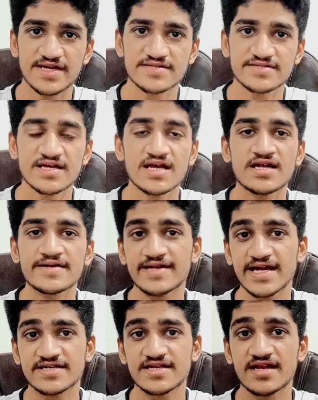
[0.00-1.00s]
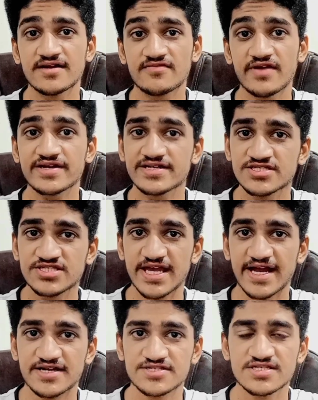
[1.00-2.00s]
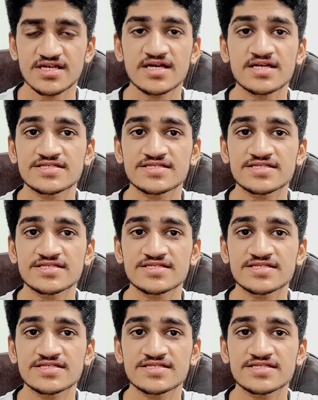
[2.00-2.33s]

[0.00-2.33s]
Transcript: bait that can attract insects.